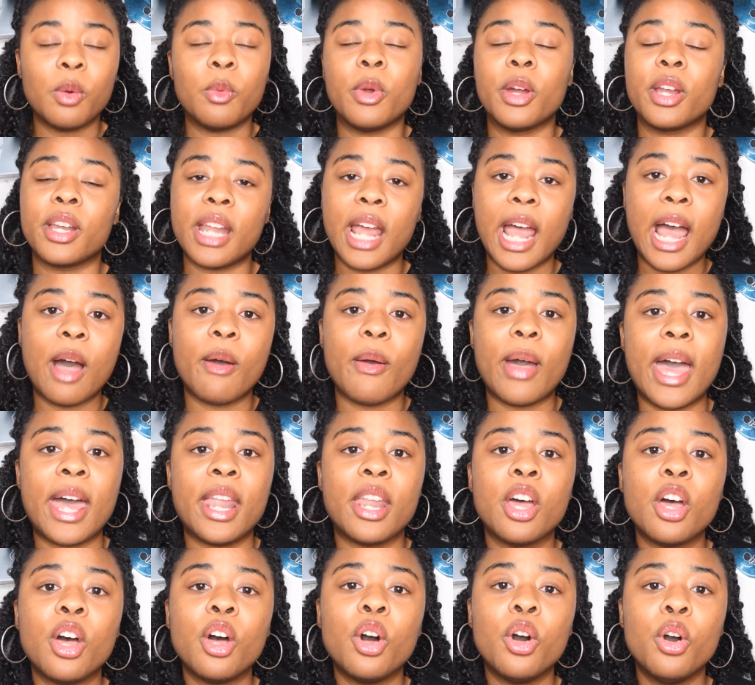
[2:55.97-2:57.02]
We're now
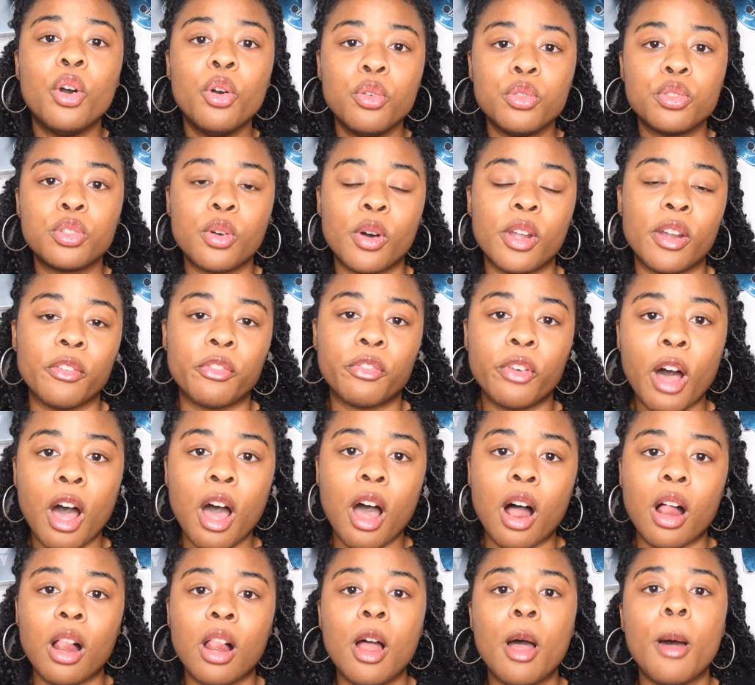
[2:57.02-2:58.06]
at who's gonna
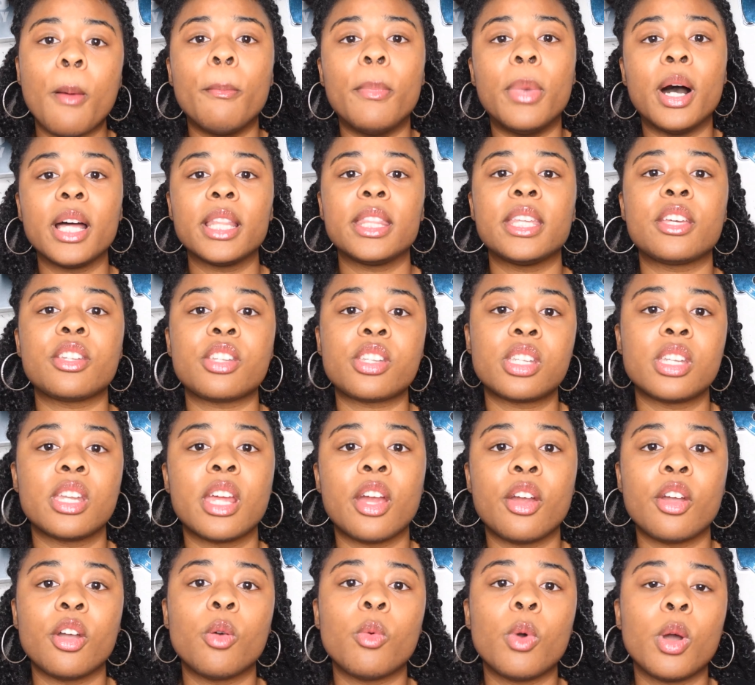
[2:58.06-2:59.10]
fall. But there's a
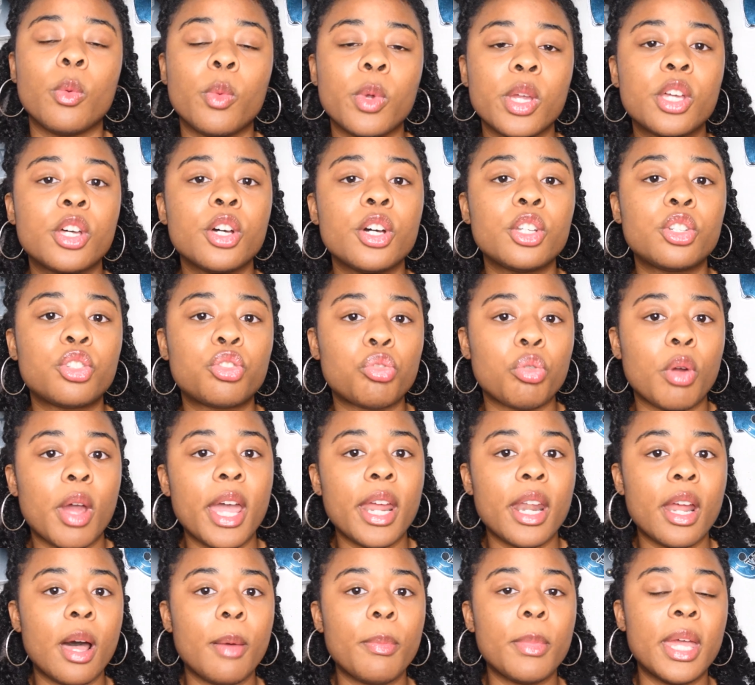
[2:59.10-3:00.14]
scenario where we could
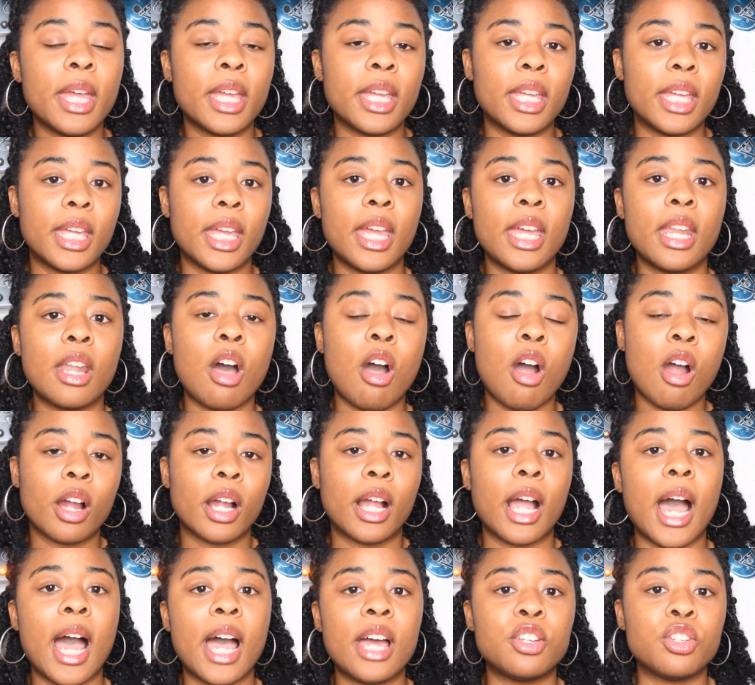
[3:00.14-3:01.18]
trade up and get
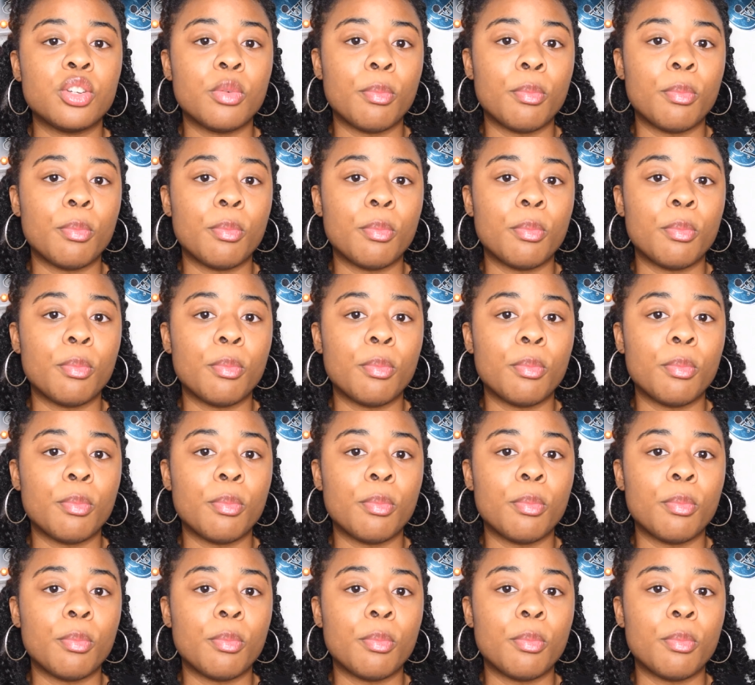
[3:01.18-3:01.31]
our guy